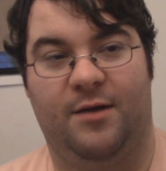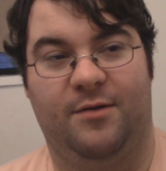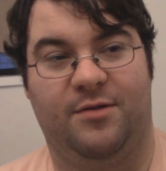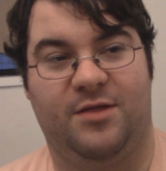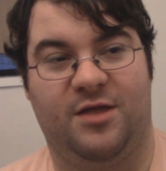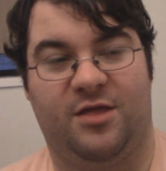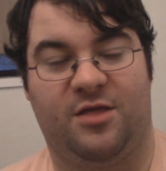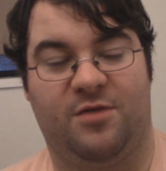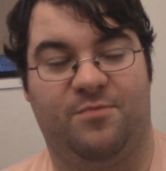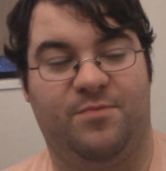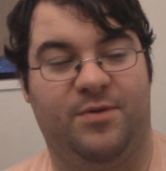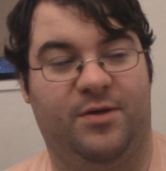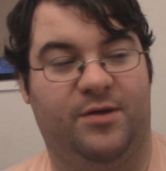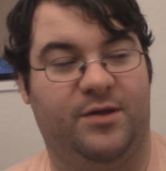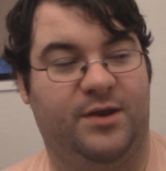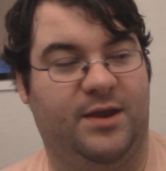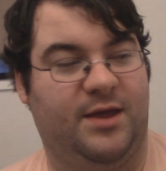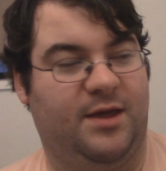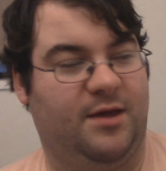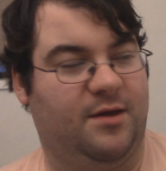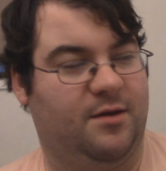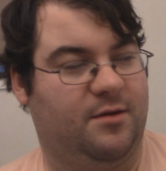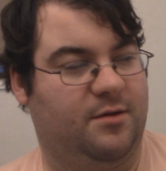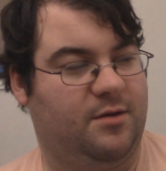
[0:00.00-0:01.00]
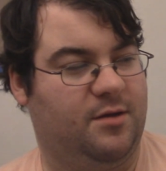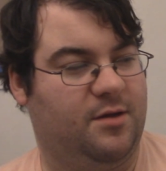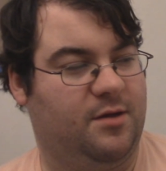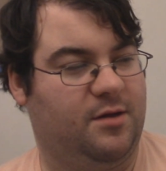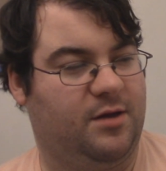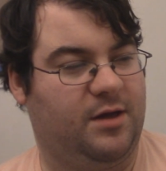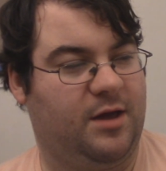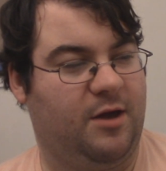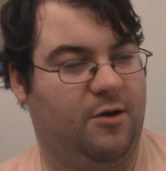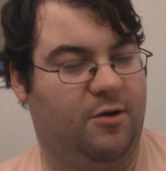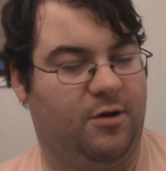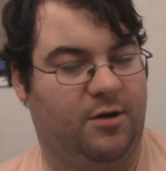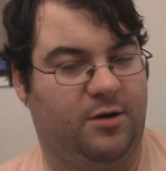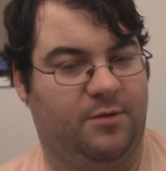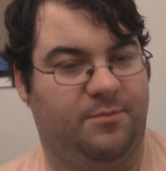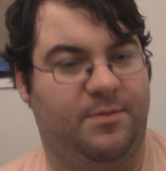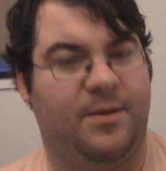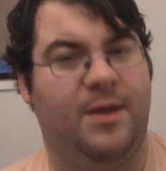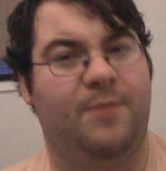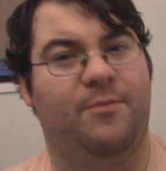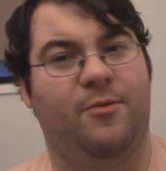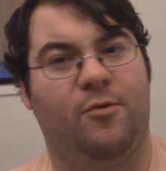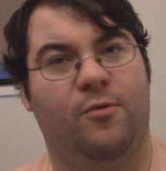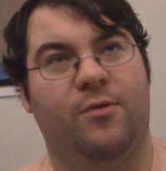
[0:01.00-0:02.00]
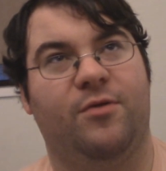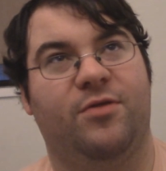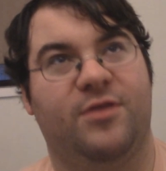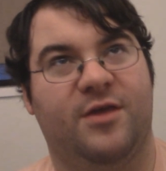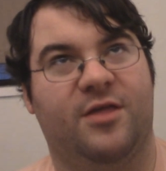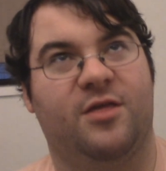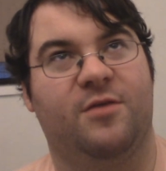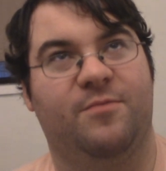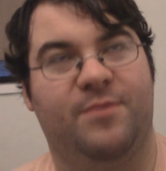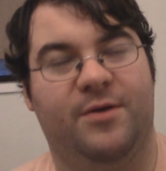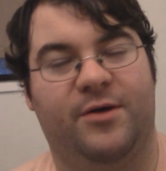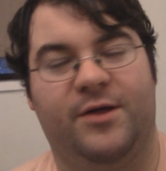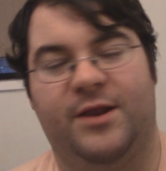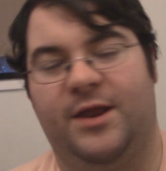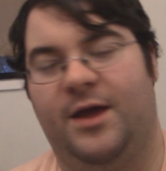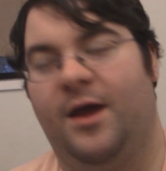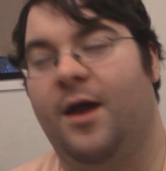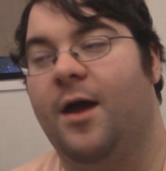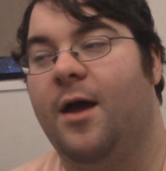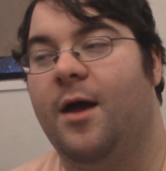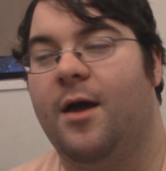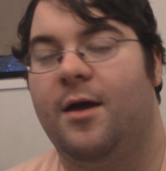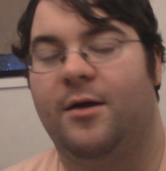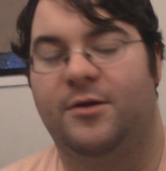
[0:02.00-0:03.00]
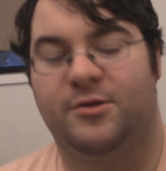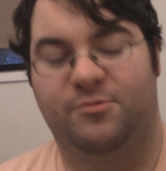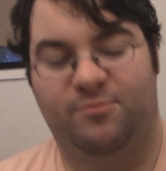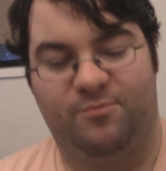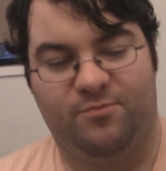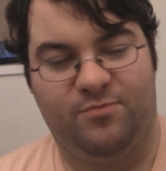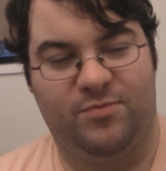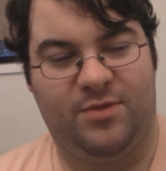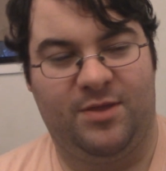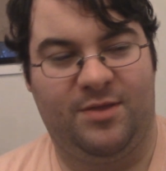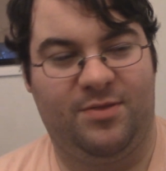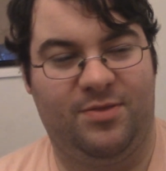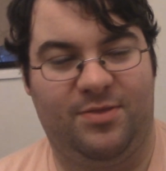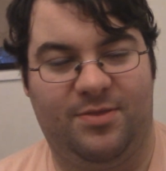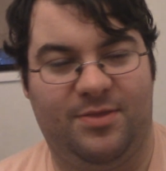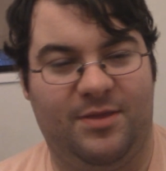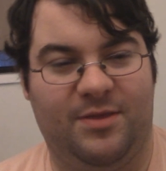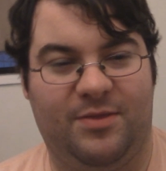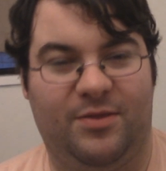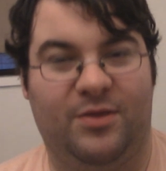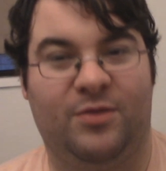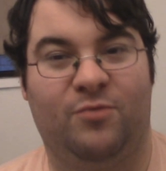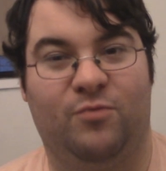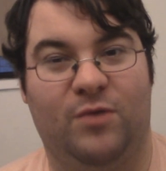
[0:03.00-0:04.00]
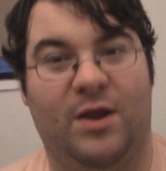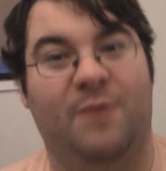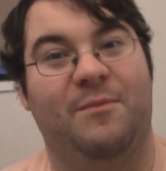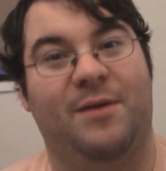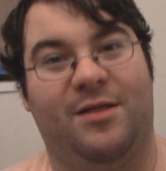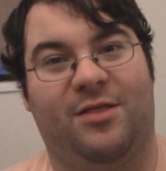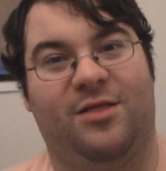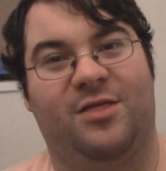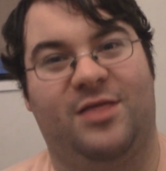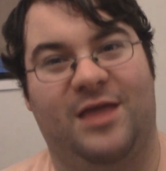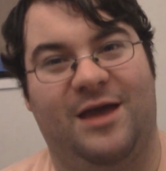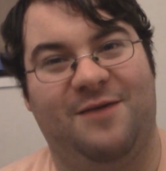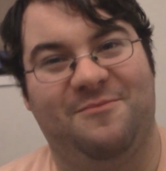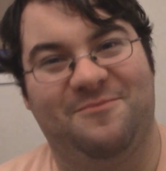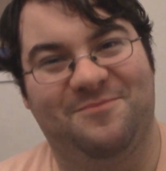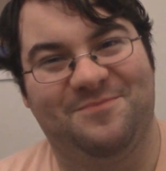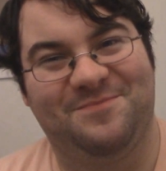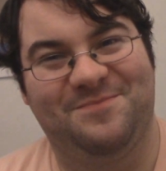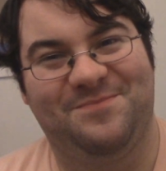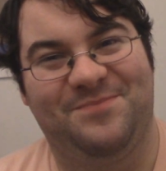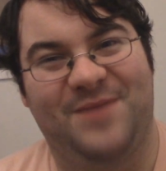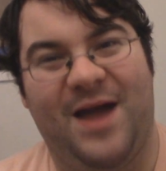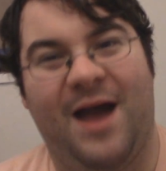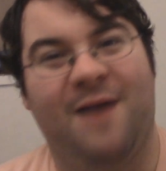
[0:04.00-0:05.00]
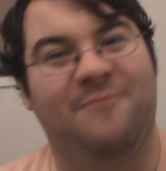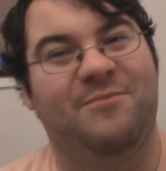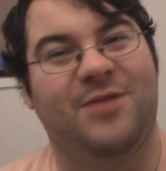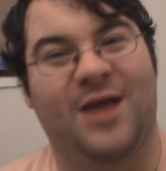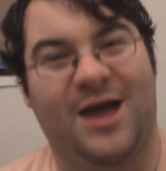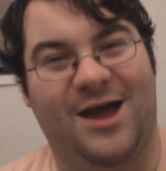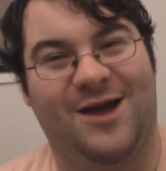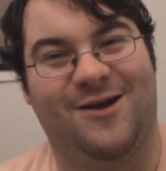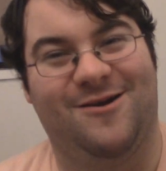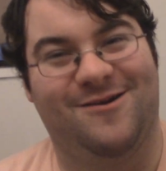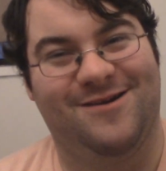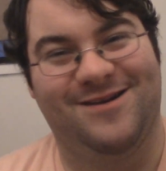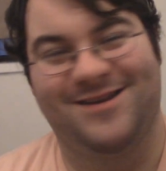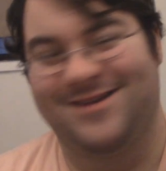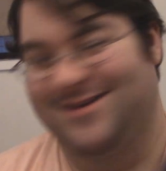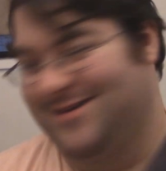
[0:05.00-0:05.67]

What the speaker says: disability, people with disability, is what I meant to say. I'm tired.